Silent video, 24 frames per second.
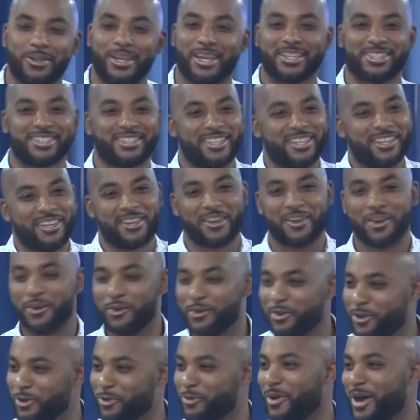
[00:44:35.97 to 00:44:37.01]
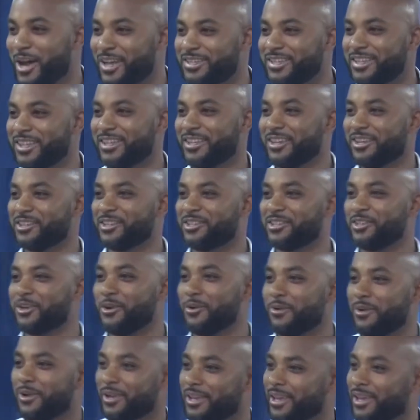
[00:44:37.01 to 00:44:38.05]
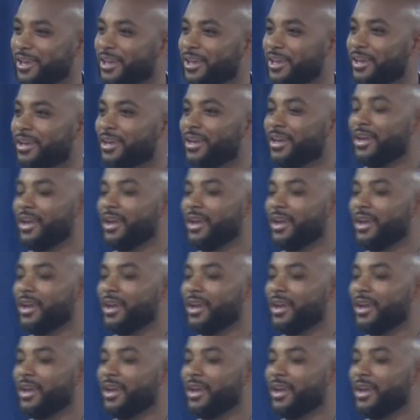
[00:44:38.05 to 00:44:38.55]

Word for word: Next thing you know, you're watching your show again.